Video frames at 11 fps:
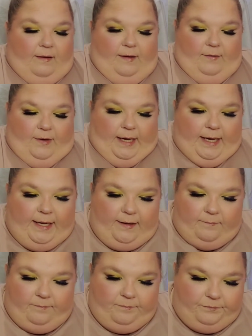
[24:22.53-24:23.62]

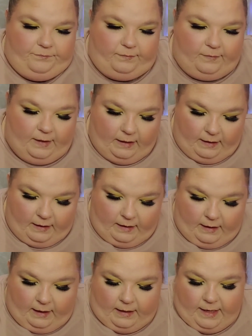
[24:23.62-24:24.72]
Okay.
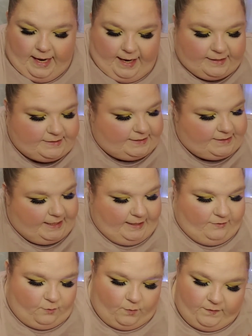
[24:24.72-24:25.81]
Next is
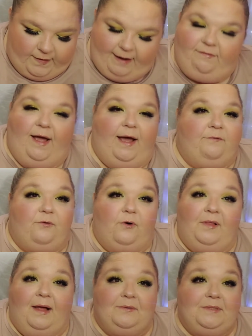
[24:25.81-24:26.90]
another one that I've had for a
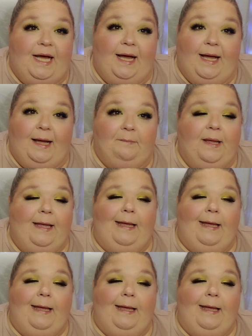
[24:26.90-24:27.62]
long time,